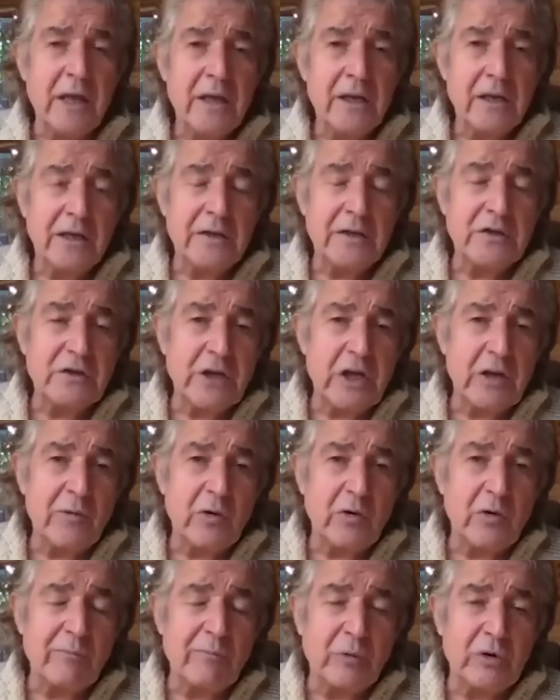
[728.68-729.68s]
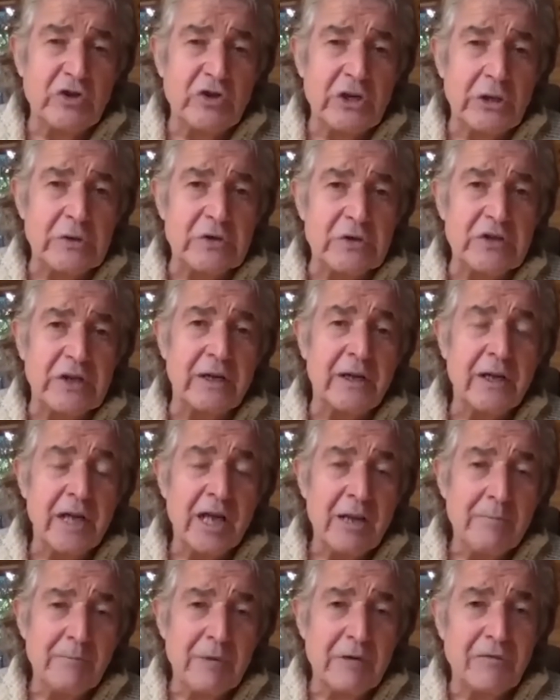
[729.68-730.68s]
consumer and producer.
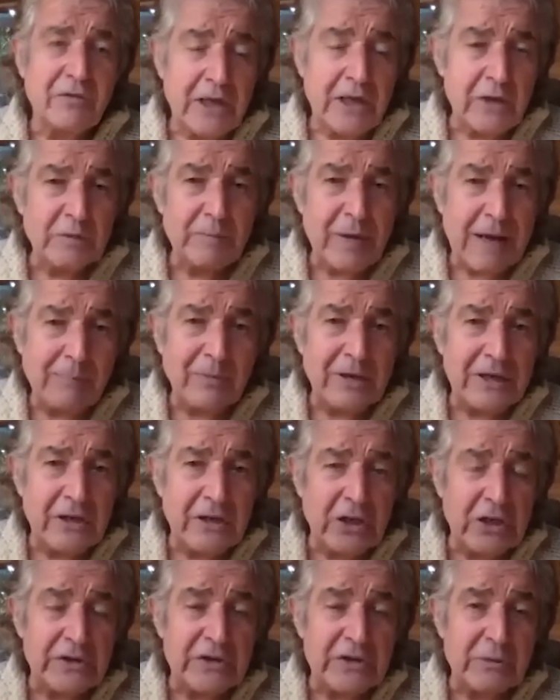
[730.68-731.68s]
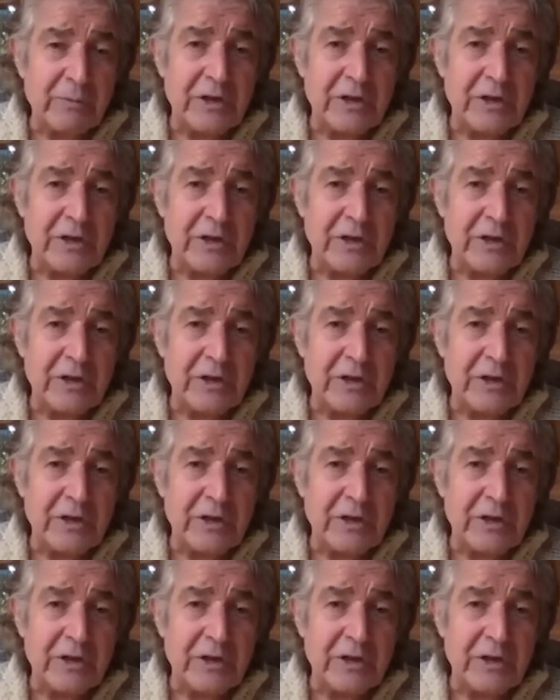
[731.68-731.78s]
But for those public goods,